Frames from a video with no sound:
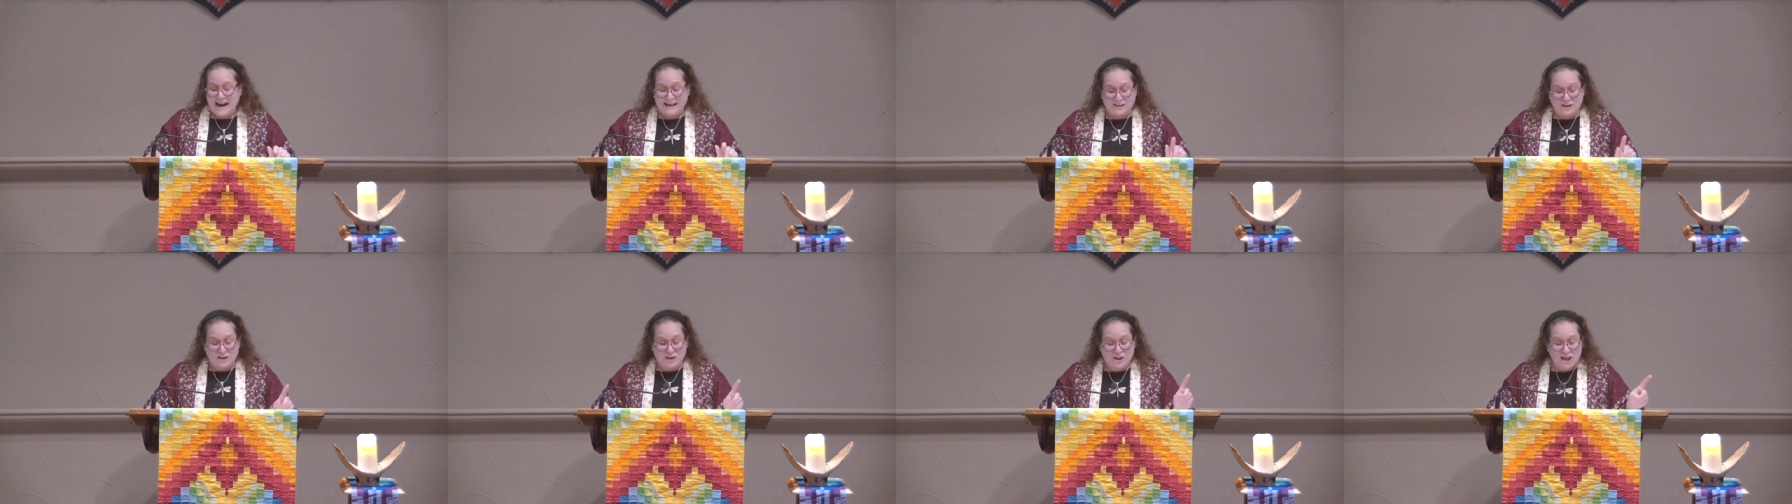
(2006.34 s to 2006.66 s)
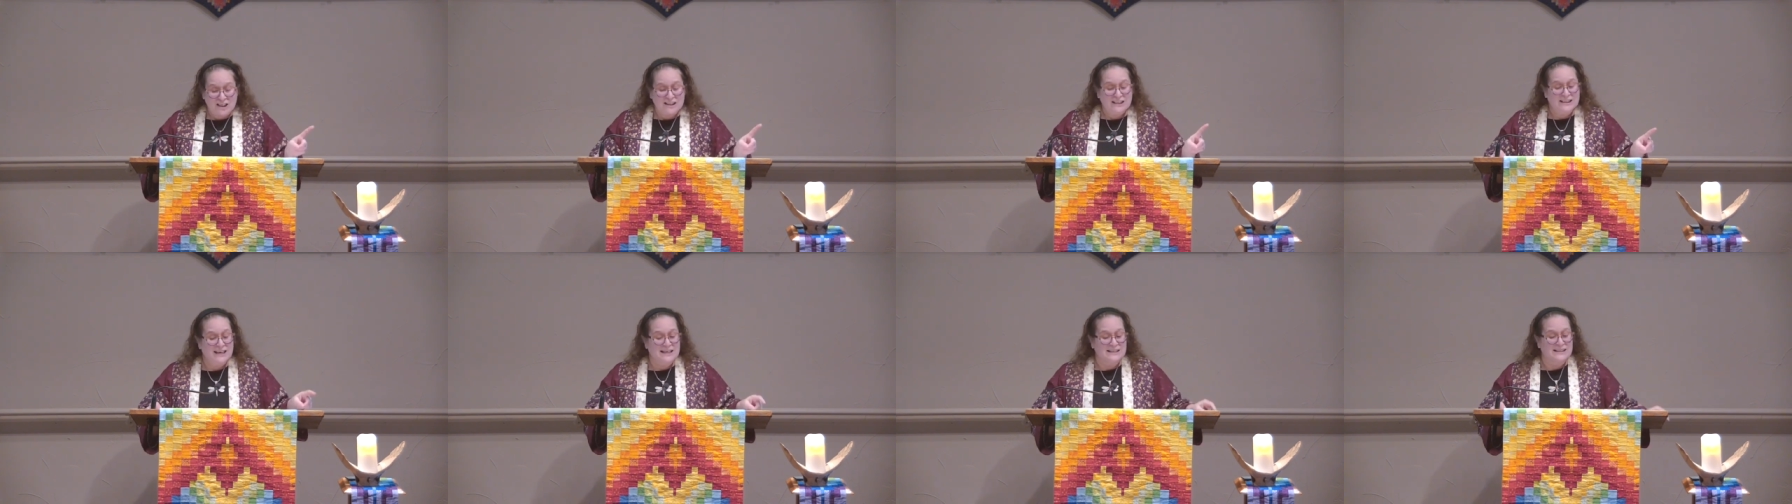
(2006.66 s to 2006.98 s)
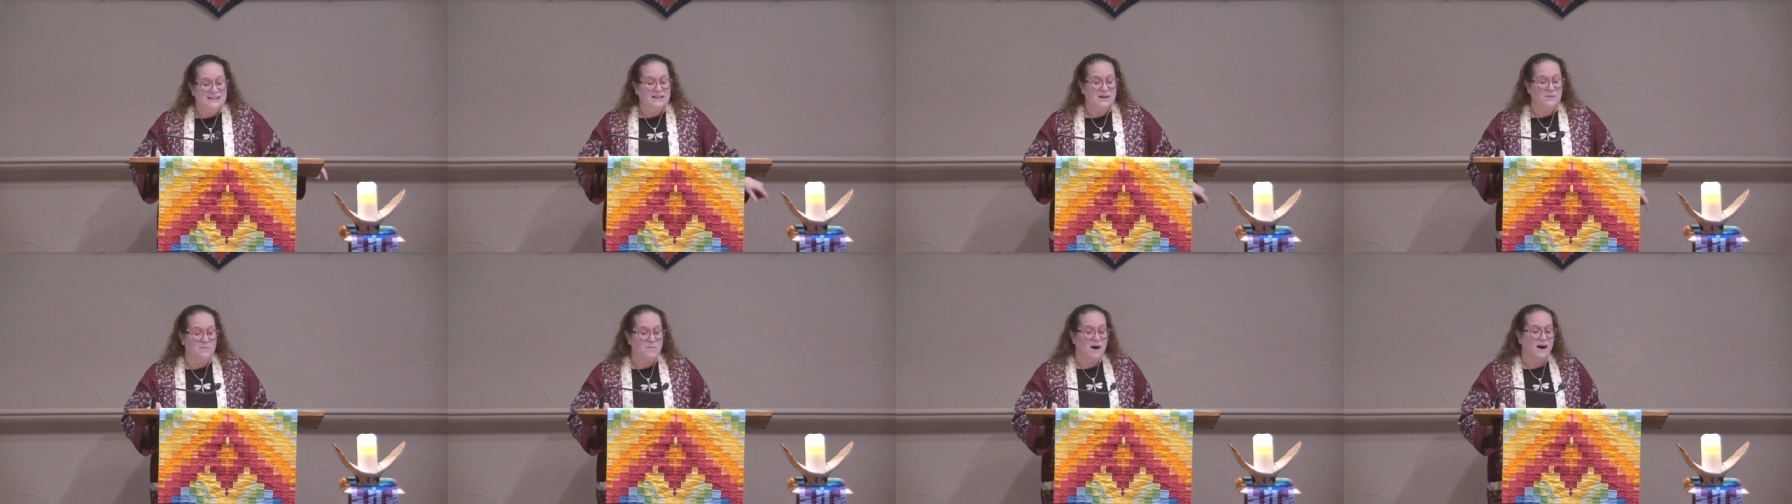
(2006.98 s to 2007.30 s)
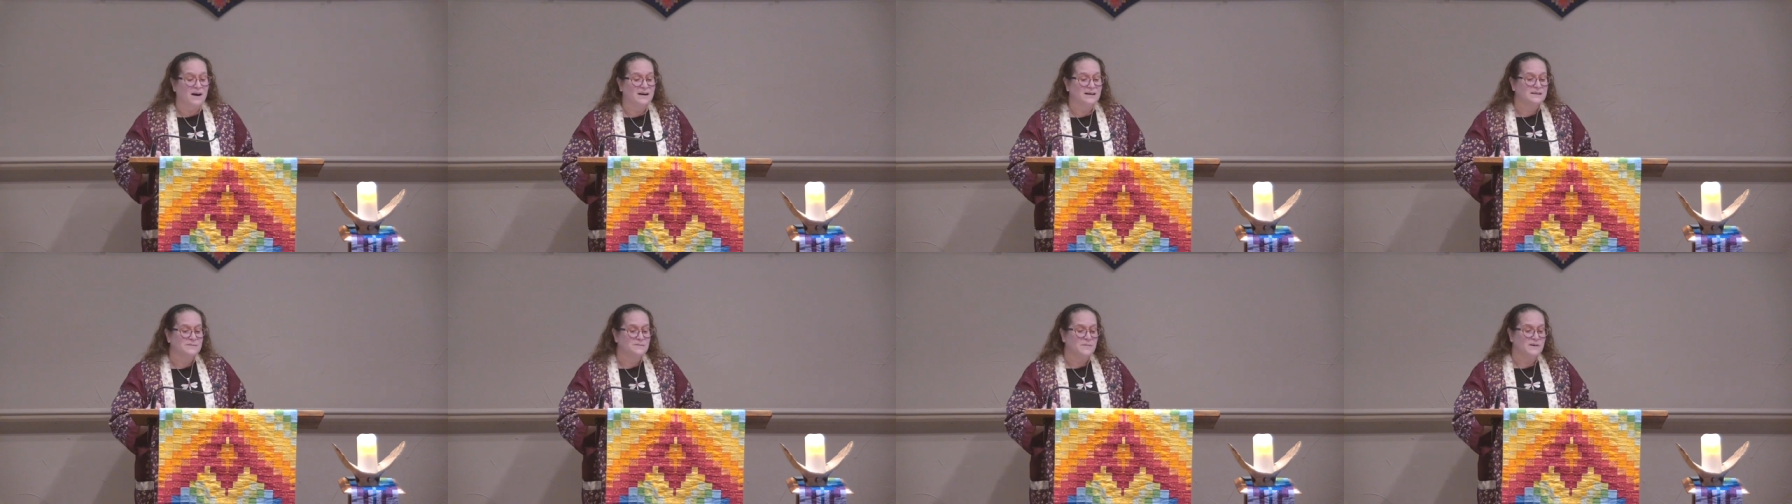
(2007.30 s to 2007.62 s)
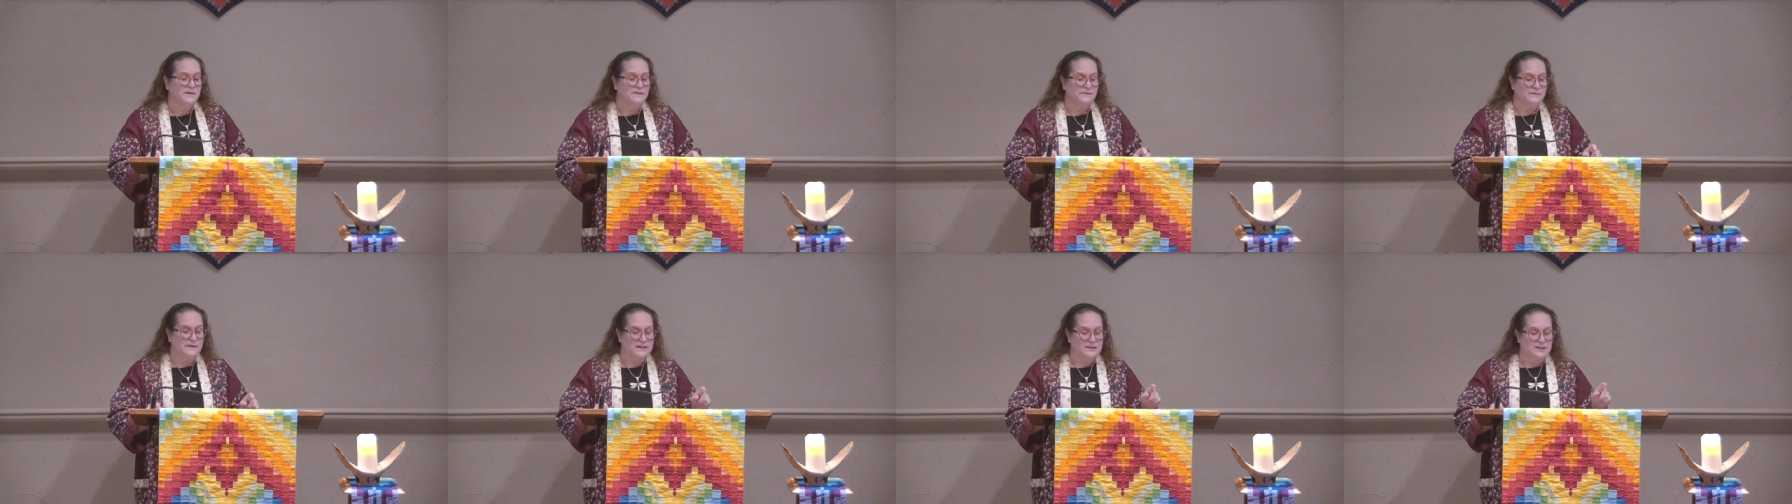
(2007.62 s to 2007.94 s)
And just as Tamar's
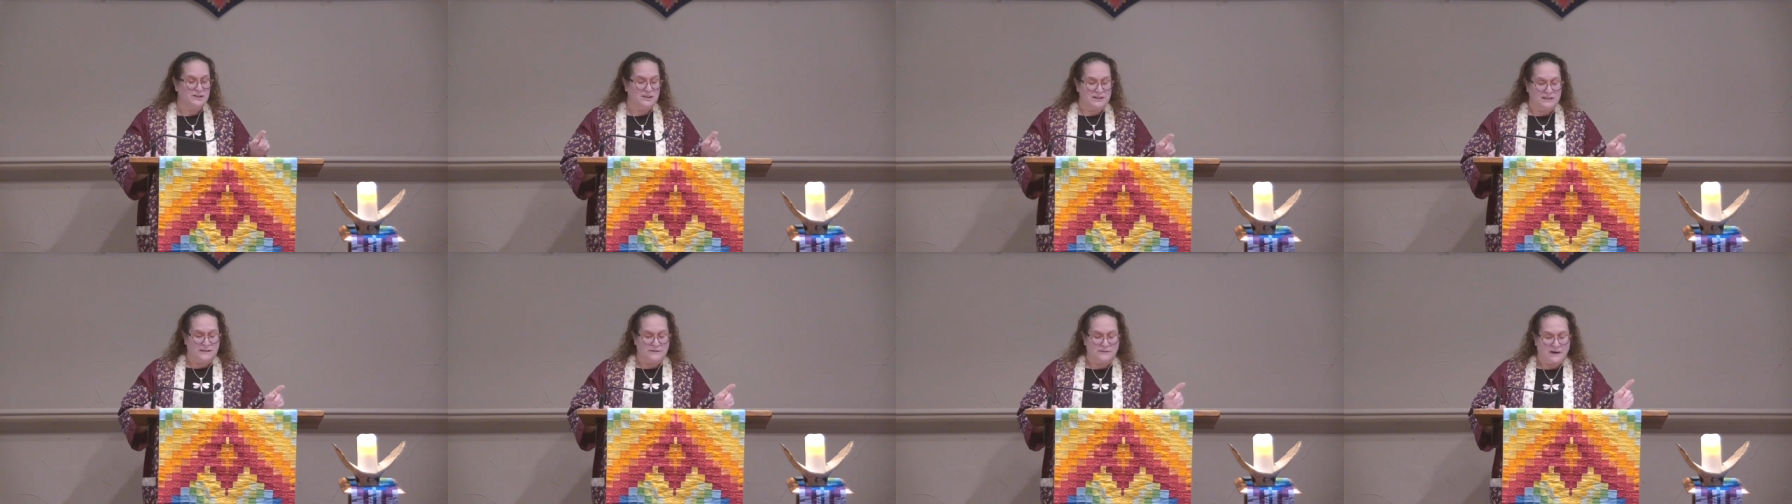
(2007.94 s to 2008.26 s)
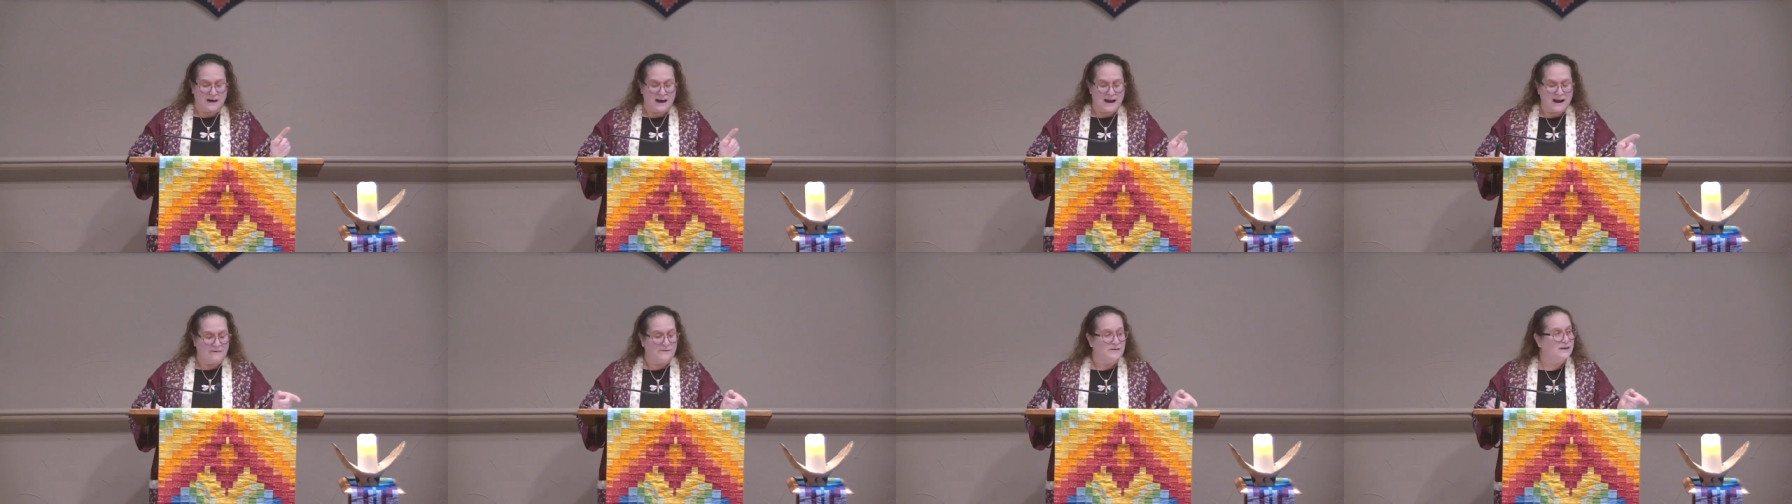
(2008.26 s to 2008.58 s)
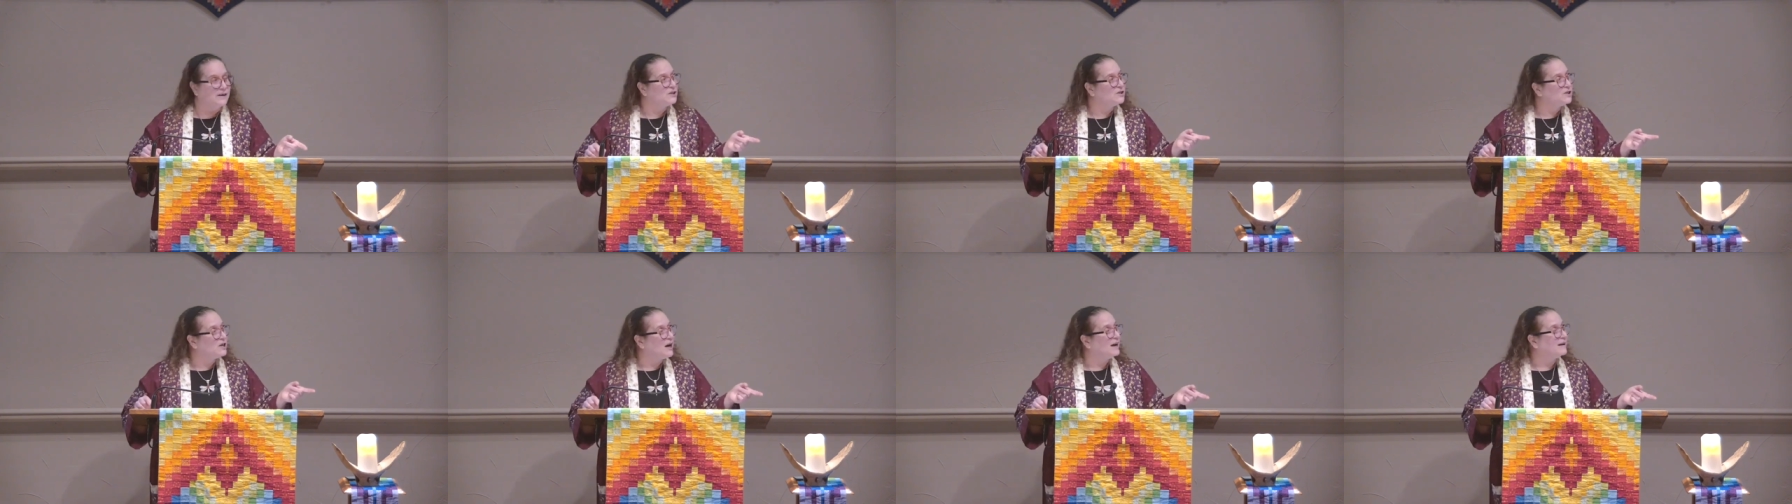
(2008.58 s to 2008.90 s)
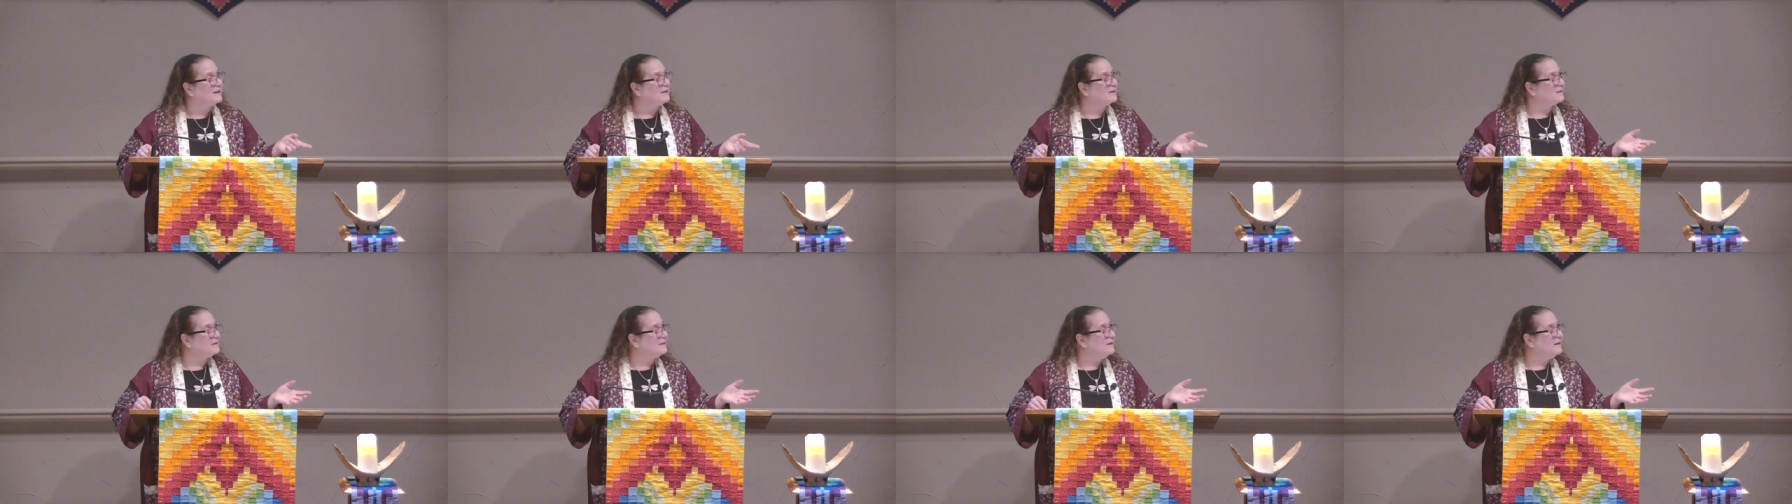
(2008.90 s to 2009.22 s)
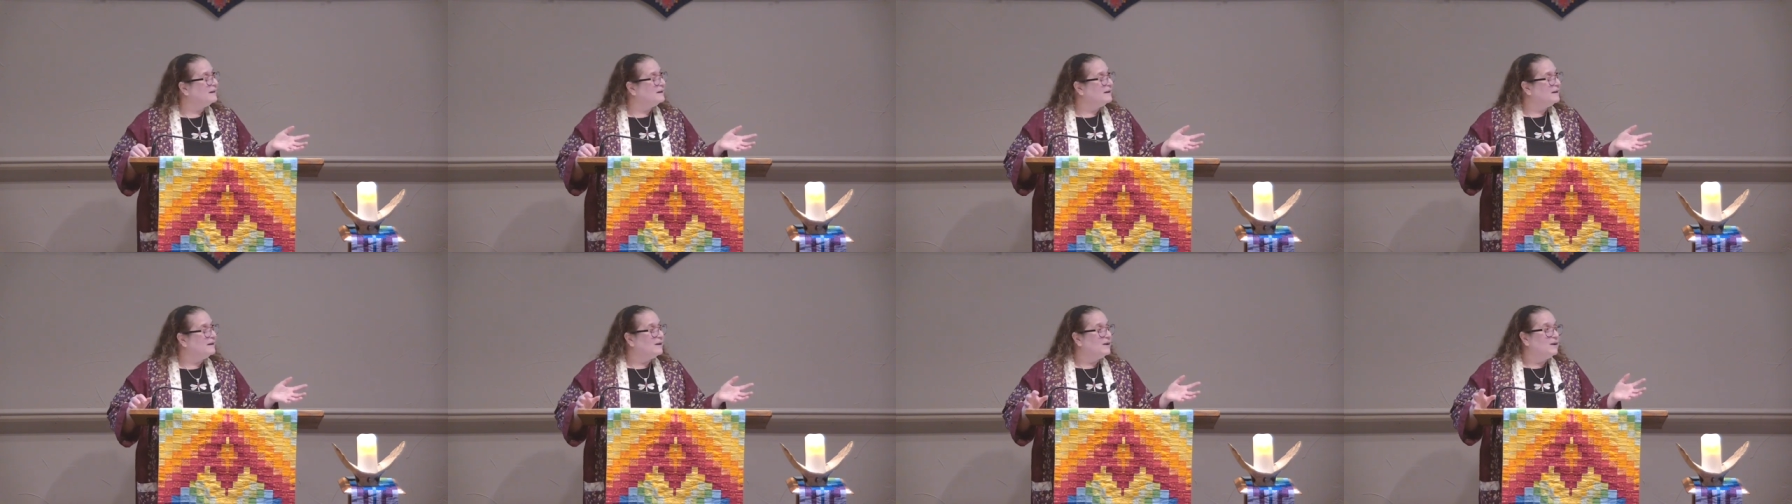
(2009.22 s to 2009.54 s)
motivations for having a child